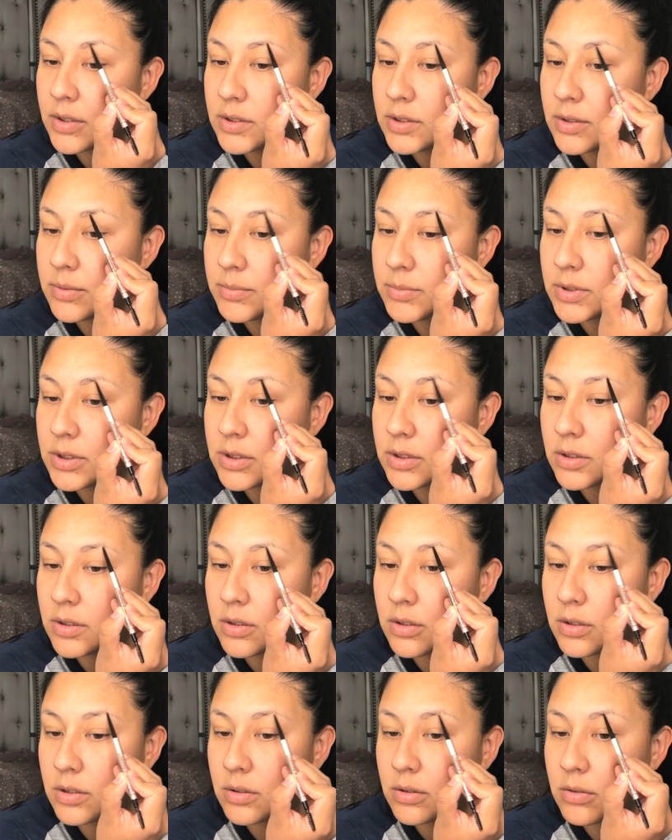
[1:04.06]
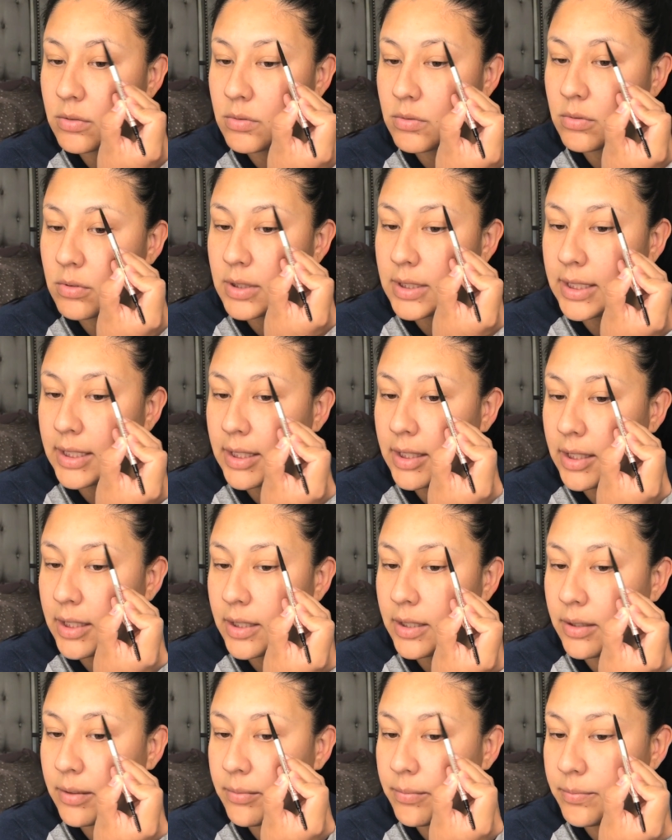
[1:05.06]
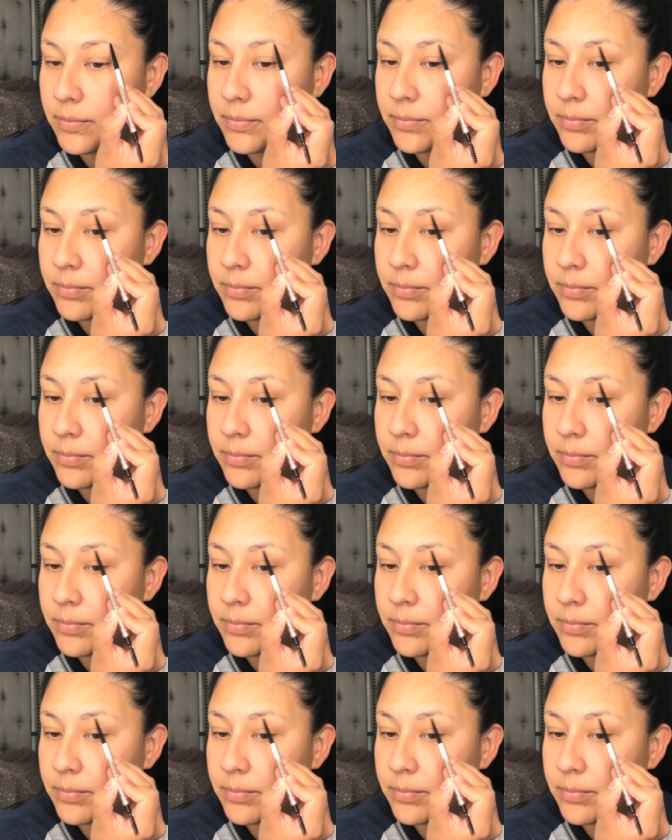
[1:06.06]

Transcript: Okay, so I'm just gonna go right in.